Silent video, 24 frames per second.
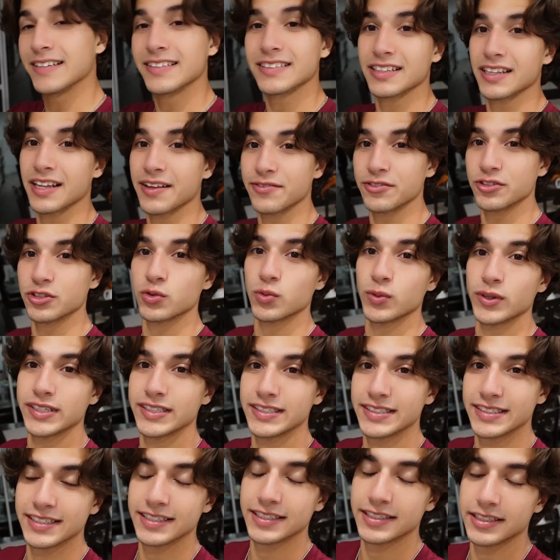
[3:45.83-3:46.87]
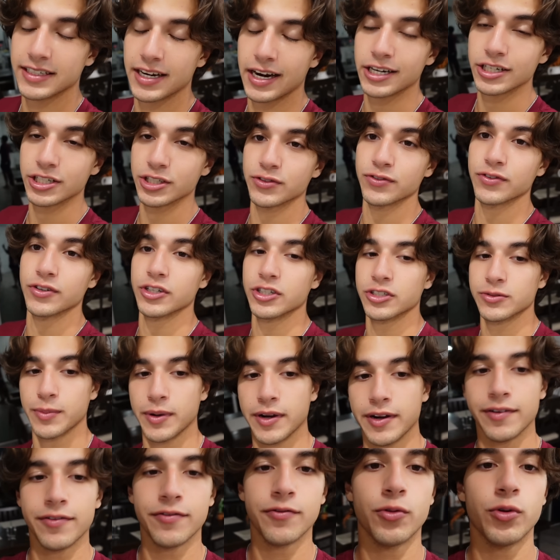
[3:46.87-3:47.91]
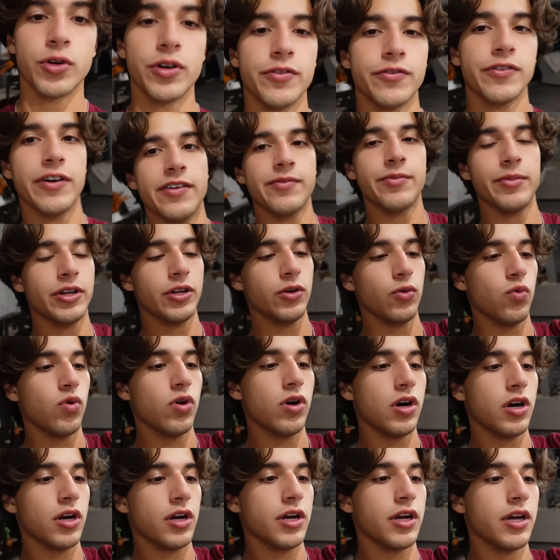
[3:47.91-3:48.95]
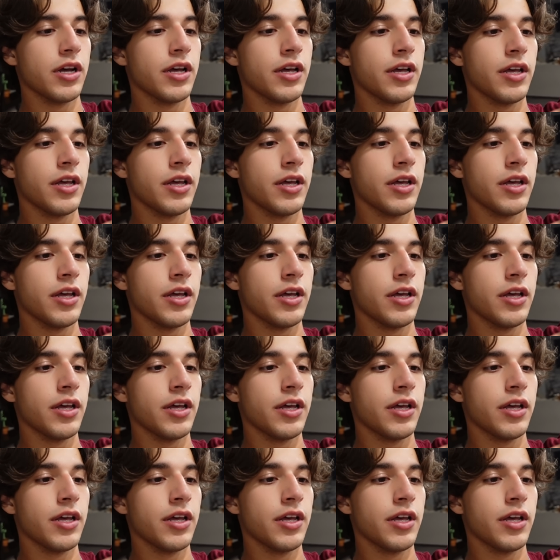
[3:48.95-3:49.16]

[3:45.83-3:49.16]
is 11:26 and I just finished my 45 minute walk.